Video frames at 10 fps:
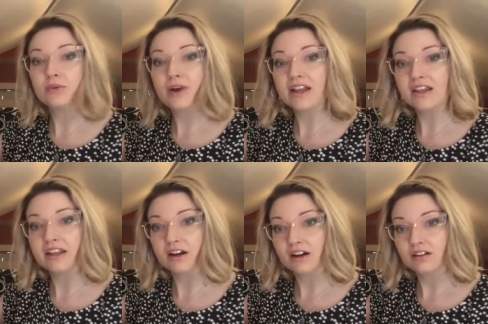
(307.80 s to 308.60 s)
it right
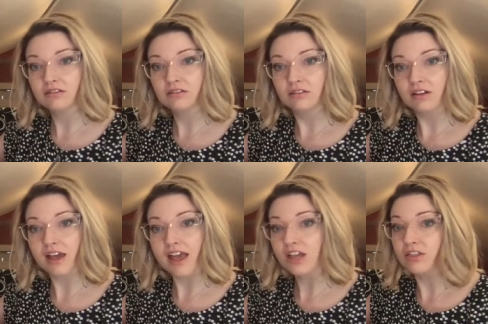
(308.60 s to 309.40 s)
here.
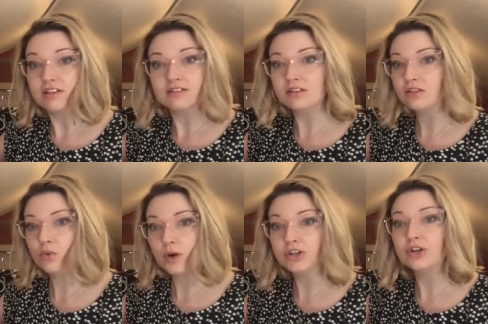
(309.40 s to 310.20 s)
Okay, this is the
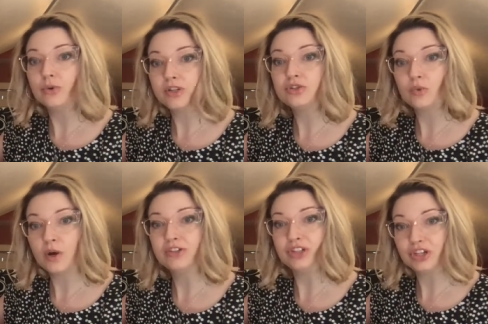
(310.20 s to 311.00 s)
word you're going to
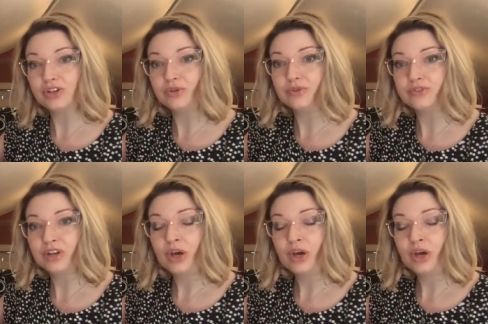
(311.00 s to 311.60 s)
want to use